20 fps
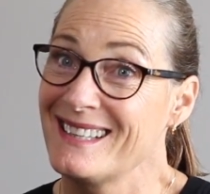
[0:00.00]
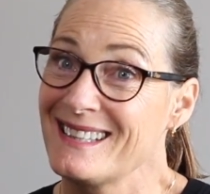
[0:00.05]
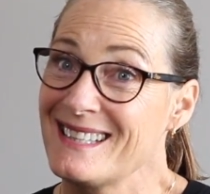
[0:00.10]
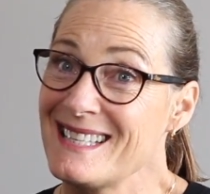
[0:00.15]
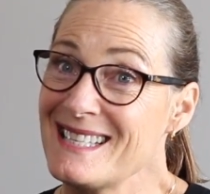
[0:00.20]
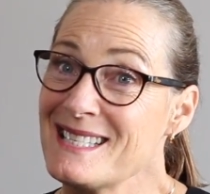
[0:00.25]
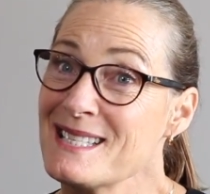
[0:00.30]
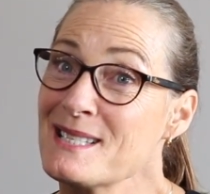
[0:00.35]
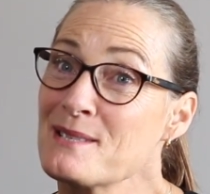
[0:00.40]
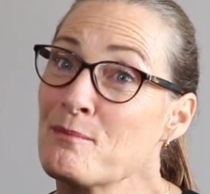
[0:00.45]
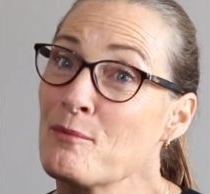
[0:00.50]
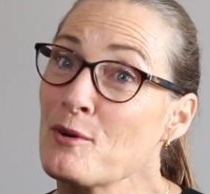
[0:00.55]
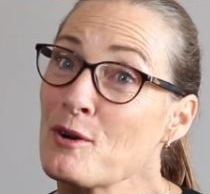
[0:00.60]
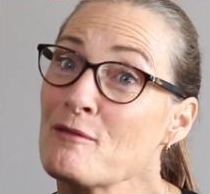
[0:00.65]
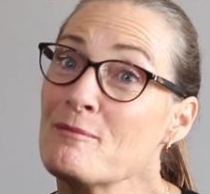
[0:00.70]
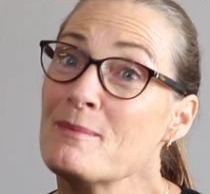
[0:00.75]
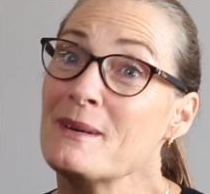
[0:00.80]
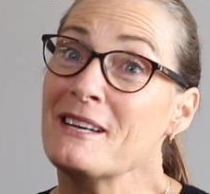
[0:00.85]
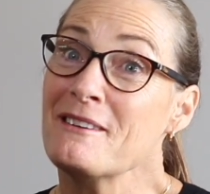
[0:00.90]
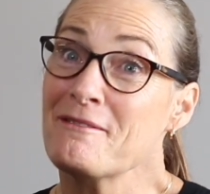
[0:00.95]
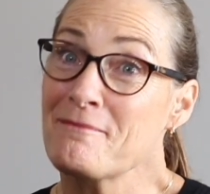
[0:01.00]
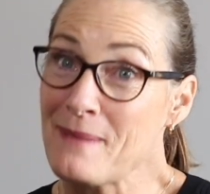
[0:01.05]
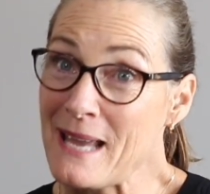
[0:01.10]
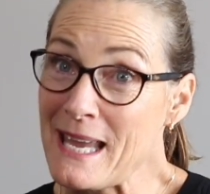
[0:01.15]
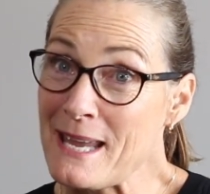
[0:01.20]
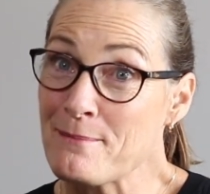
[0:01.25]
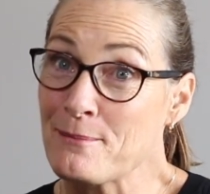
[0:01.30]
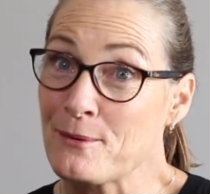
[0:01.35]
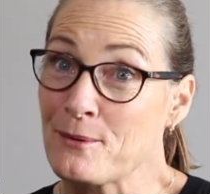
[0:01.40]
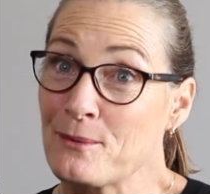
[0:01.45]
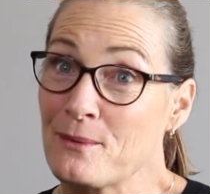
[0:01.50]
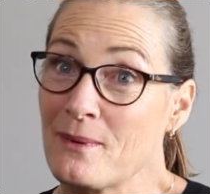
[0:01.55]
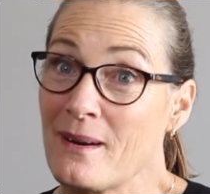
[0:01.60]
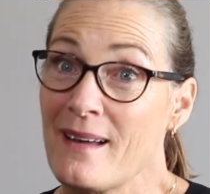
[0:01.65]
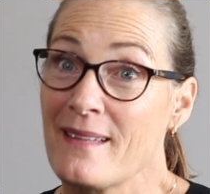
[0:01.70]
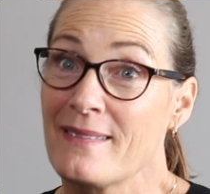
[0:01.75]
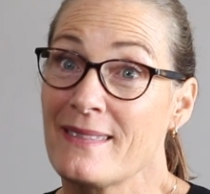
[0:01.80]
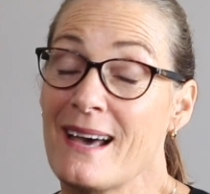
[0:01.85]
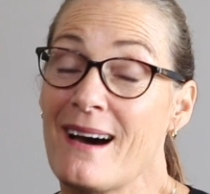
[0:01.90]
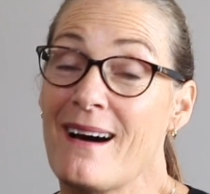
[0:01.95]
This is a movement of people
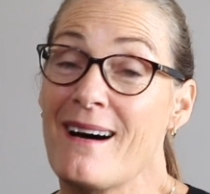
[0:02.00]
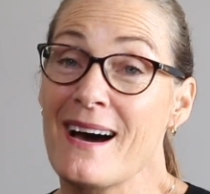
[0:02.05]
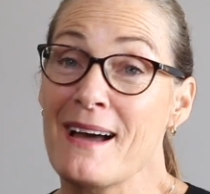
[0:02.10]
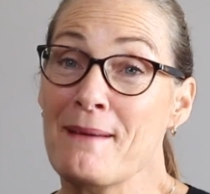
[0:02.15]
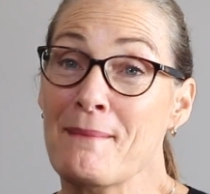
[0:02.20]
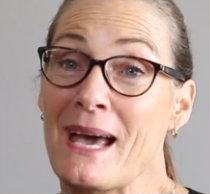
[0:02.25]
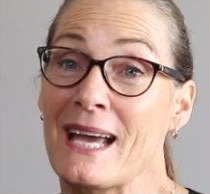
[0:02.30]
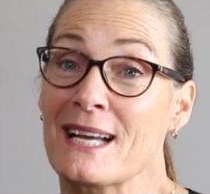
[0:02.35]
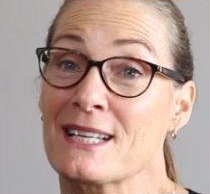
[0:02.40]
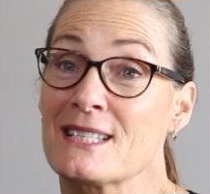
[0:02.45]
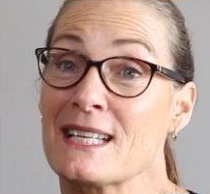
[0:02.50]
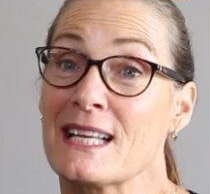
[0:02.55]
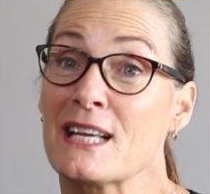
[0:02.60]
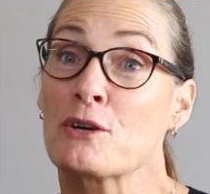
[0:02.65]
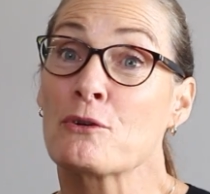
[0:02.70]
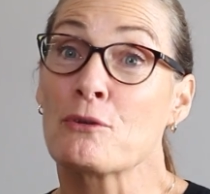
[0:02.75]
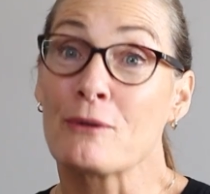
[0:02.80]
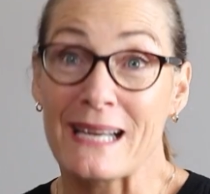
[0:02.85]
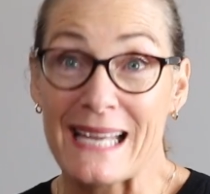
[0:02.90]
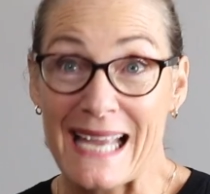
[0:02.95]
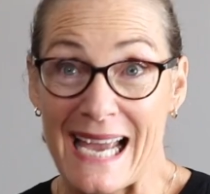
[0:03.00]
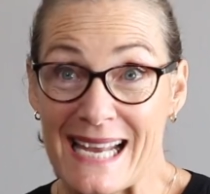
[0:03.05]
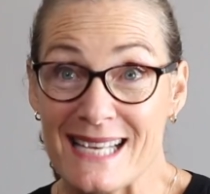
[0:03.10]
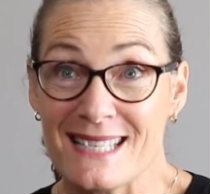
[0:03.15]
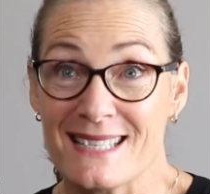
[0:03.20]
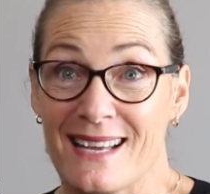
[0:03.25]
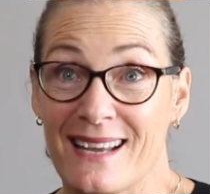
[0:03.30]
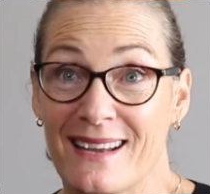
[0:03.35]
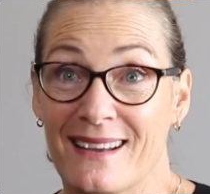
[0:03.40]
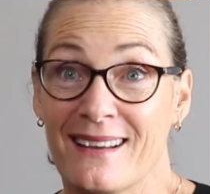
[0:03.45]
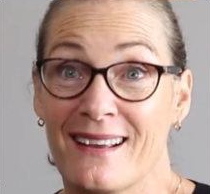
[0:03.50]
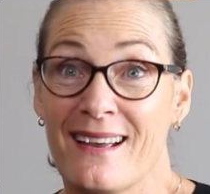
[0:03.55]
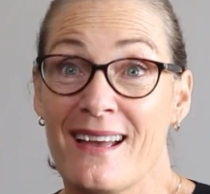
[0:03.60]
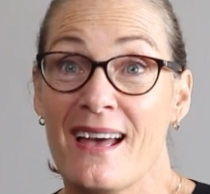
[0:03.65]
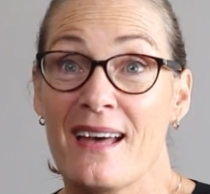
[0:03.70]
that I'm actually creating